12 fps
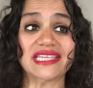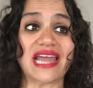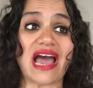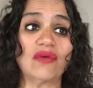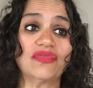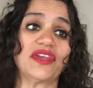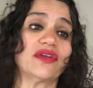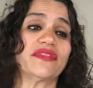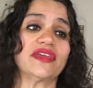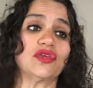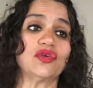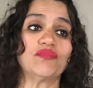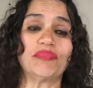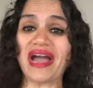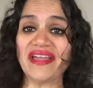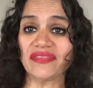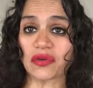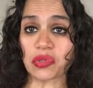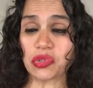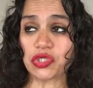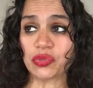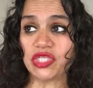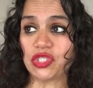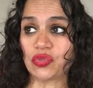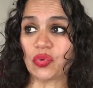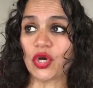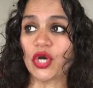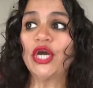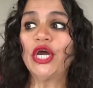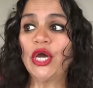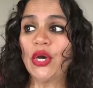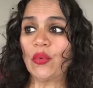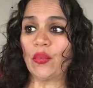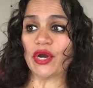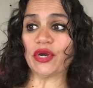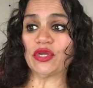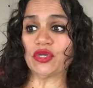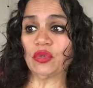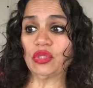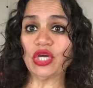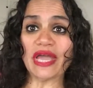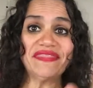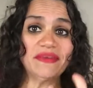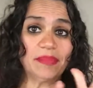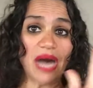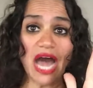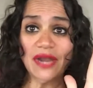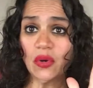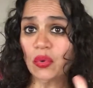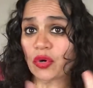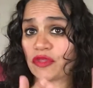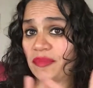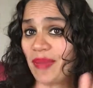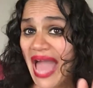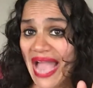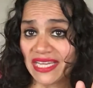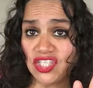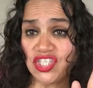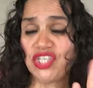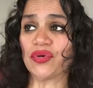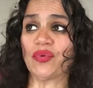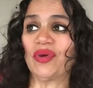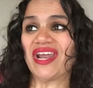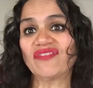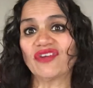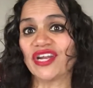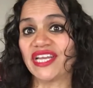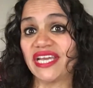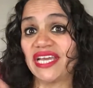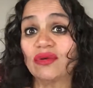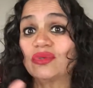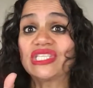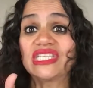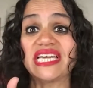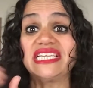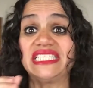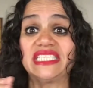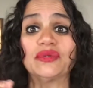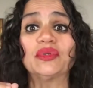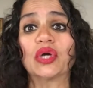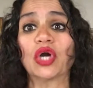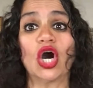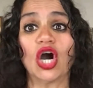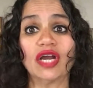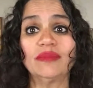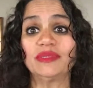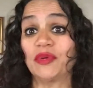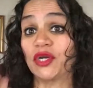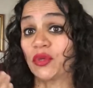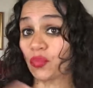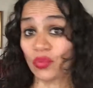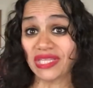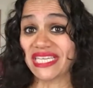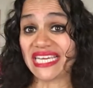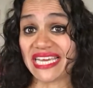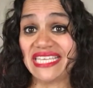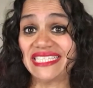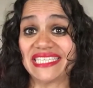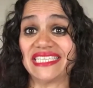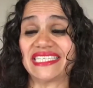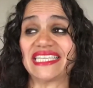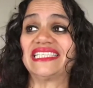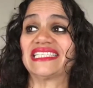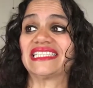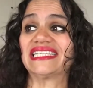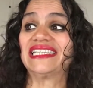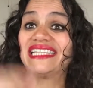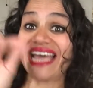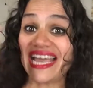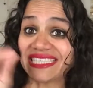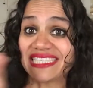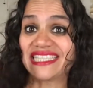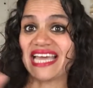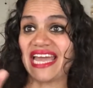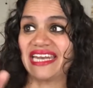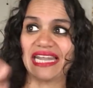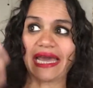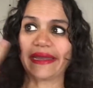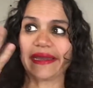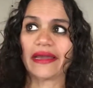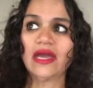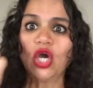that out there that you buy in the grocery store where you'll look at the bottle or the packaging or whatever and it'll say zero carbs, but it really isn't. It's less than like